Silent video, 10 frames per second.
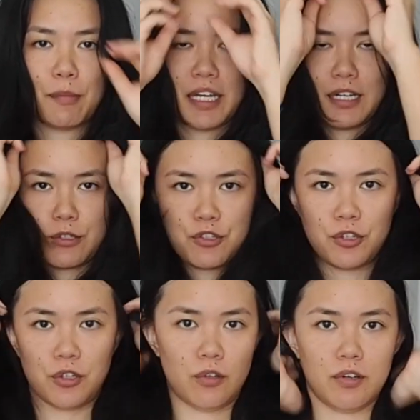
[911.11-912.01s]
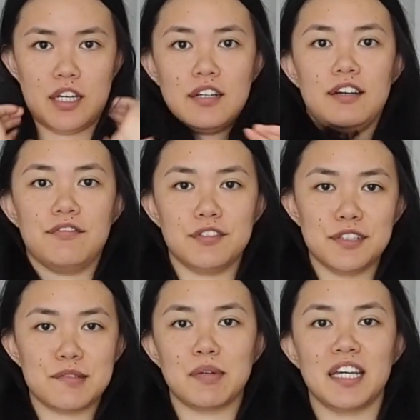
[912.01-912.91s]
my outro and I've
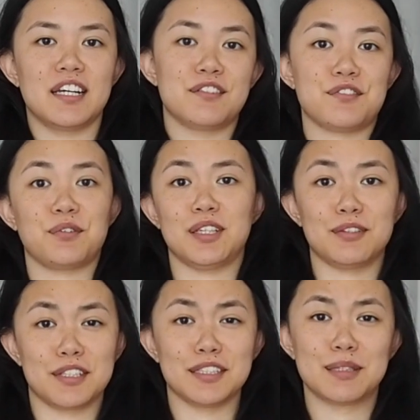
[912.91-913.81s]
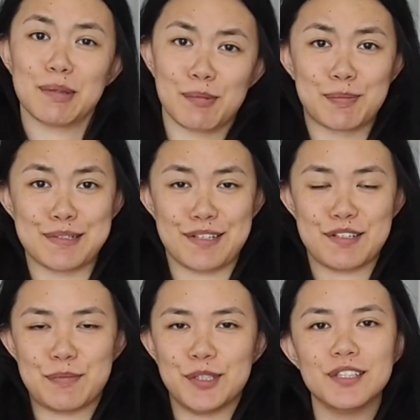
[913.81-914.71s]
released my hair so I look a little bit more
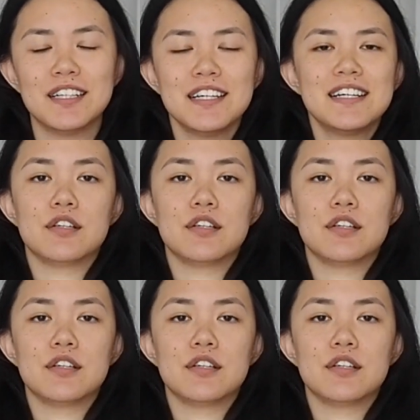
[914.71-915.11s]
presentable.